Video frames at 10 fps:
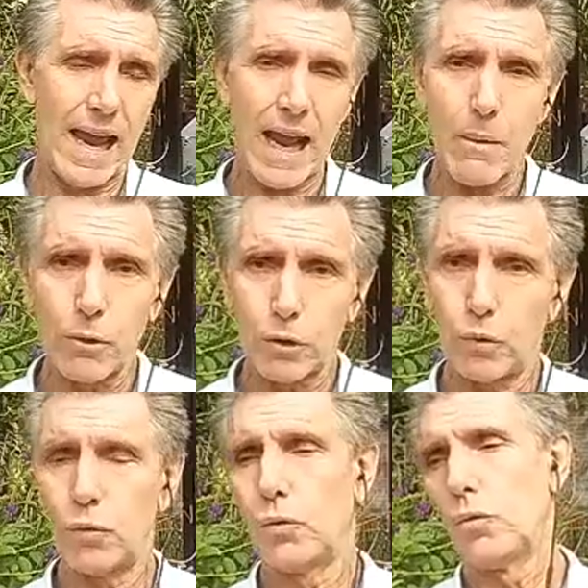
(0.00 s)
able
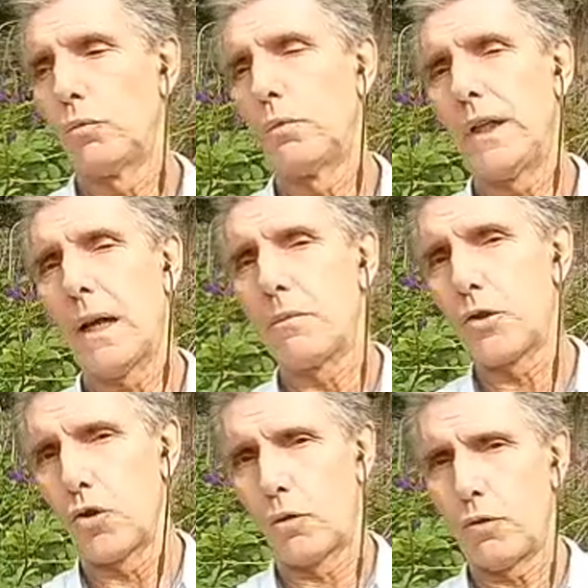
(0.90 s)
to be
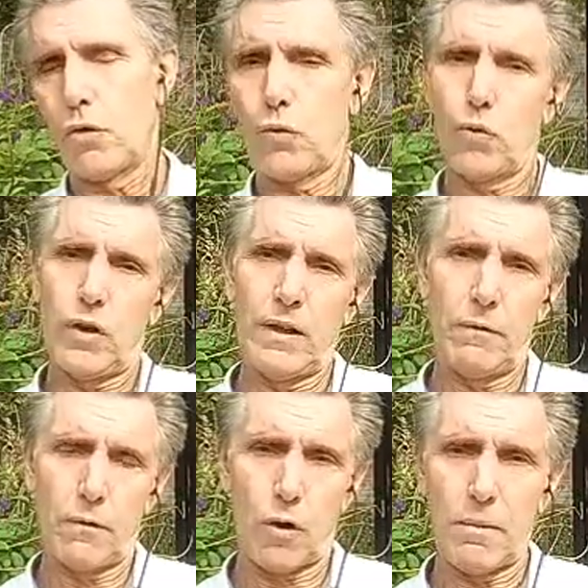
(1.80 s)
absorbed
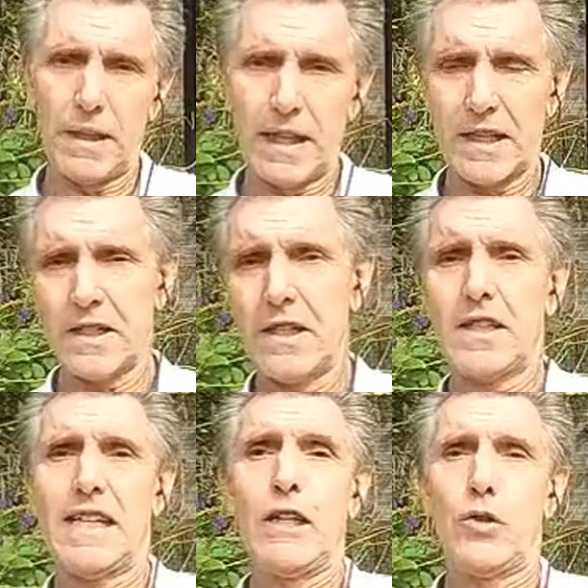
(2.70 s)
from
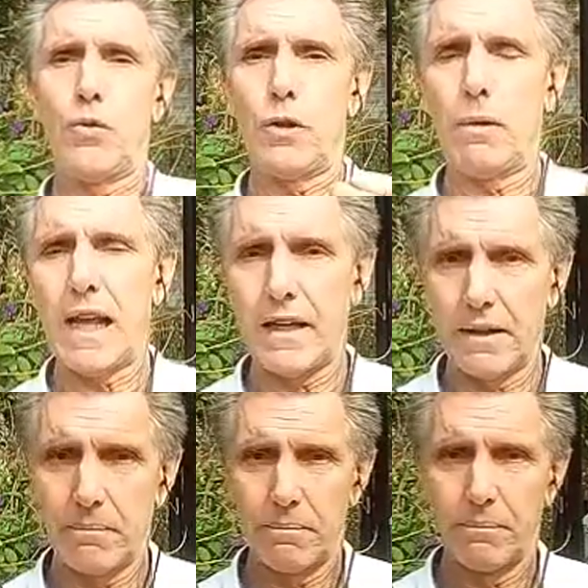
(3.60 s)
intestines into the blood.